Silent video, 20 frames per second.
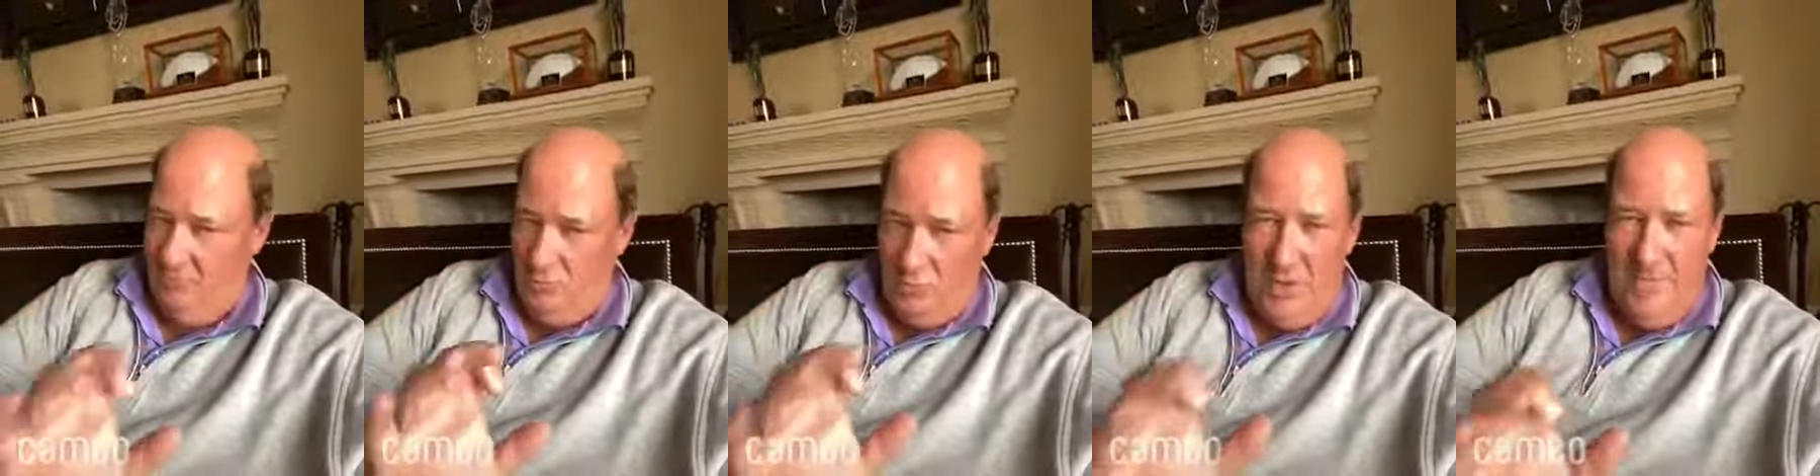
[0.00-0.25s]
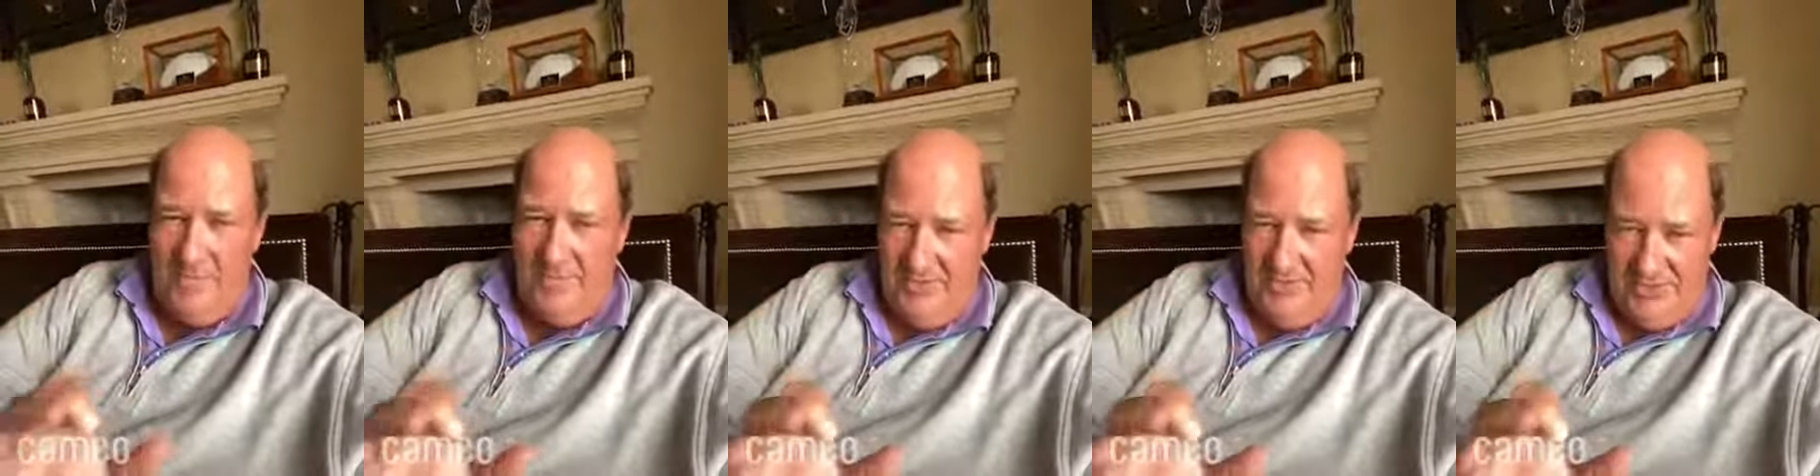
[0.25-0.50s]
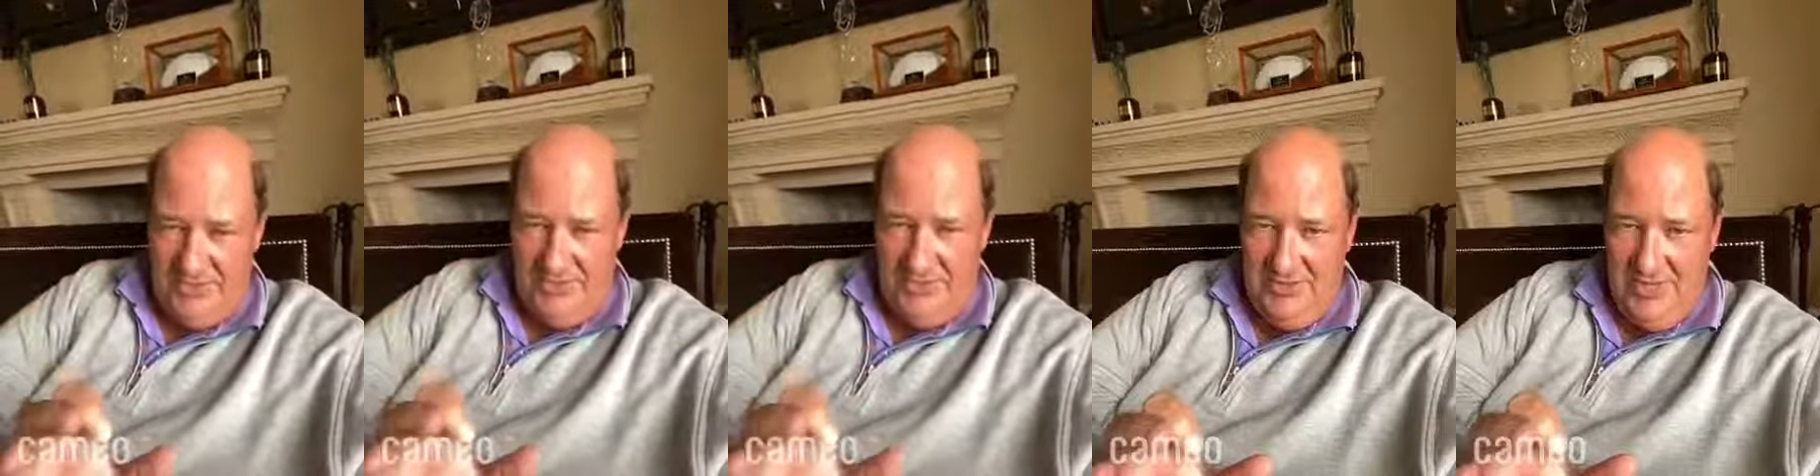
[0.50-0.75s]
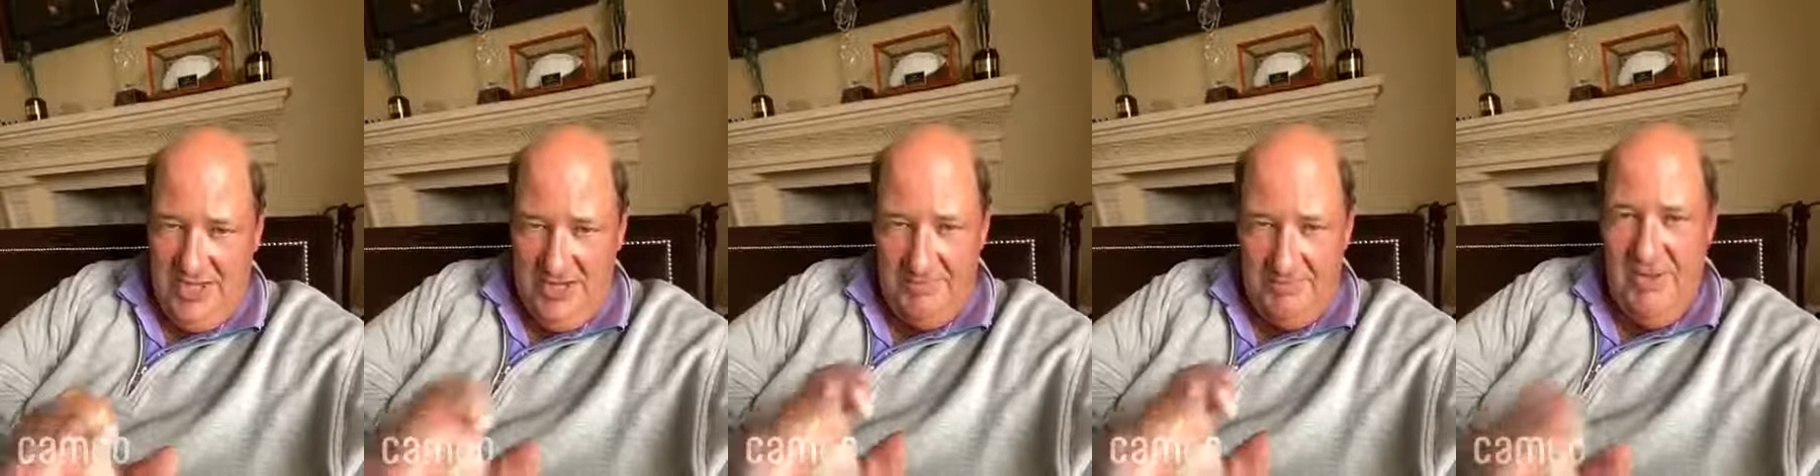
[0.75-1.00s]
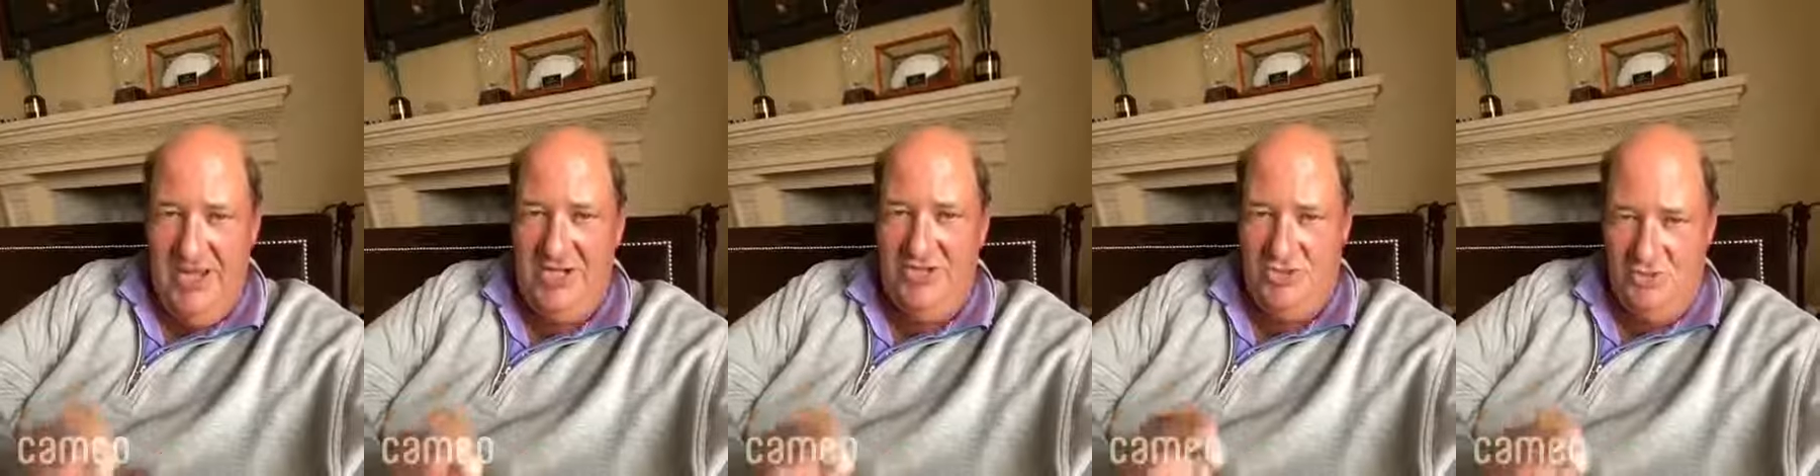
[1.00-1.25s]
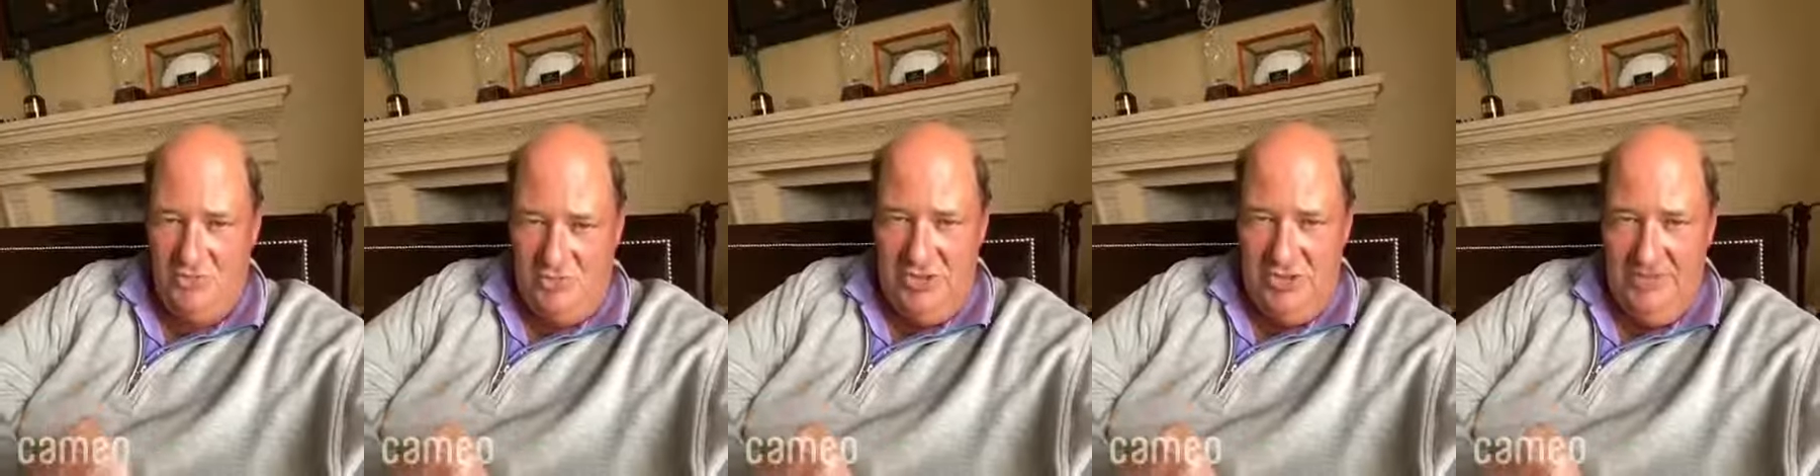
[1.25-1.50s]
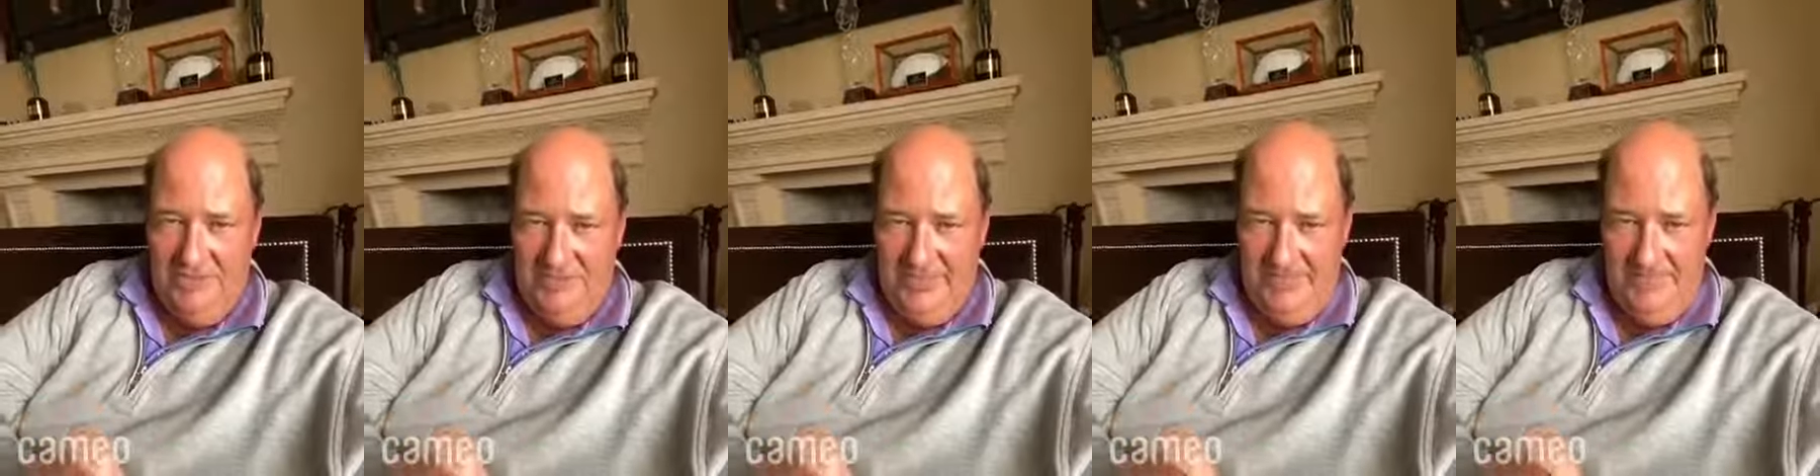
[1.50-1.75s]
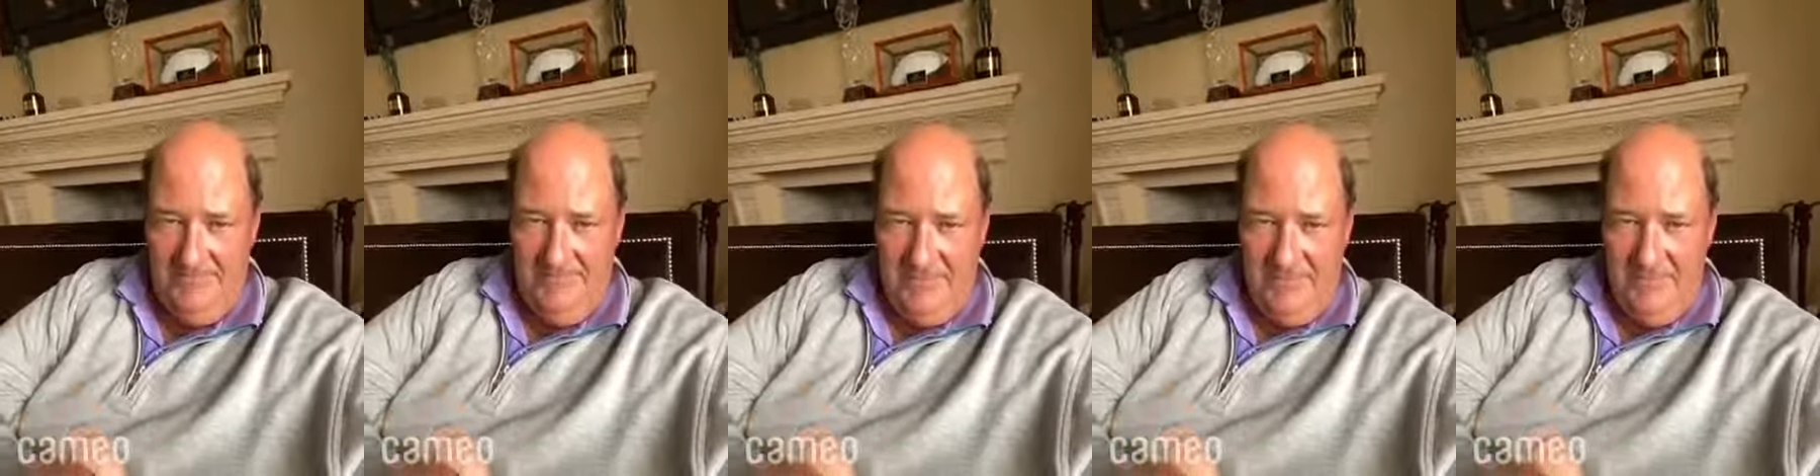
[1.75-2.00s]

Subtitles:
rumpus and makes you chili,